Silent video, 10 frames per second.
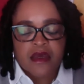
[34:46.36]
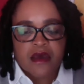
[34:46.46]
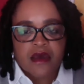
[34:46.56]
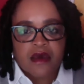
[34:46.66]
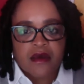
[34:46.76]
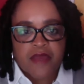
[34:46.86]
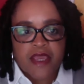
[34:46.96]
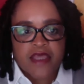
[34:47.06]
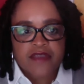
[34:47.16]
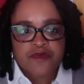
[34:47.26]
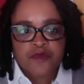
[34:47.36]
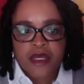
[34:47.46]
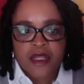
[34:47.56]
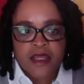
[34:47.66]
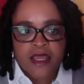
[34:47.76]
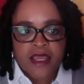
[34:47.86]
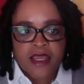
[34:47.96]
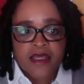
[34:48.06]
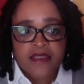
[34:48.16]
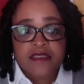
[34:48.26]
as well
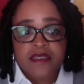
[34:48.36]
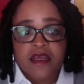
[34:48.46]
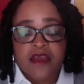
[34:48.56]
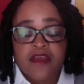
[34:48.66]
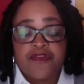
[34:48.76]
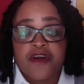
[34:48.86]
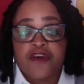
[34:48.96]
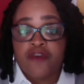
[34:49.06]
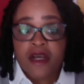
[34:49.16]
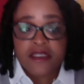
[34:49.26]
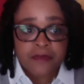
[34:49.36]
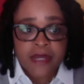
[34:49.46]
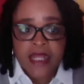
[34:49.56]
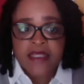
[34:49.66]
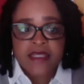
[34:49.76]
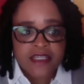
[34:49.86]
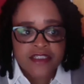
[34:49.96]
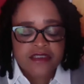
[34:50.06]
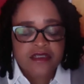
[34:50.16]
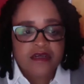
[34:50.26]
as the
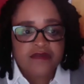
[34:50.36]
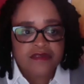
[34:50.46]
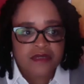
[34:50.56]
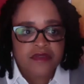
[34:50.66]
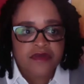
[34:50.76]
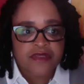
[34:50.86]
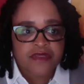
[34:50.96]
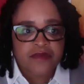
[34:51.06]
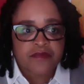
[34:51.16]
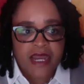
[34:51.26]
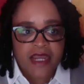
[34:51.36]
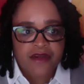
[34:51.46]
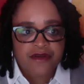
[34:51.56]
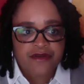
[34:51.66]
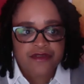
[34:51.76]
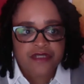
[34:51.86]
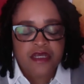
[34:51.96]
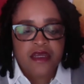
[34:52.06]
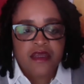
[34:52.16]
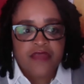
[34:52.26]
cross-pollination of some of the buyers
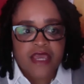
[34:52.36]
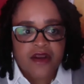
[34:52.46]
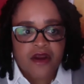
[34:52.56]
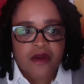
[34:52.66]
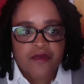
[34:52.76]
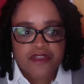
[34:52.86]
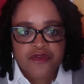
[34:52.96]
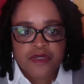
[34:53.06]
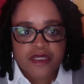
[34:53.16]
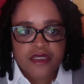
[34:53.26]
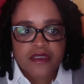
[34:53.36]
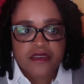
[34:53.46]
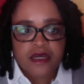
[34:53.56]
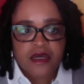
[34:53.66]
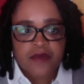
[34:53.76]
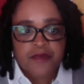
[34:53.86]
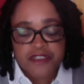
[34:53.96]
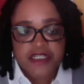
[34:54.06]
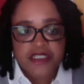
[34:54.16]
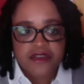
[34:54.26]
that are between,
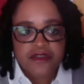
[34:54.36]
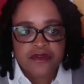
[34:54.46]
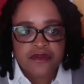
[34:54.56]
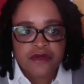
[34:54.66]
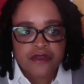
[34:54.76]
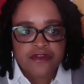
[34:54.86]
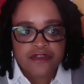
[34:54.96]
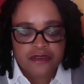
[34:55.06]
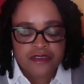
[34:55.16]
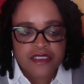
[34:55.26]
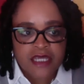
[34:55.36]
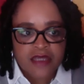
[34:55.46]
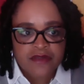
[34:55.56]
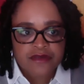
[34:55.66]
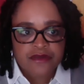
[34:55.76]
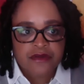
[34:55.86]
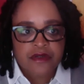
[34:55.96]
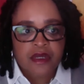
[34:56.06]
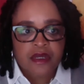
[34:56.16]
particularly the New York, New Jersey Council,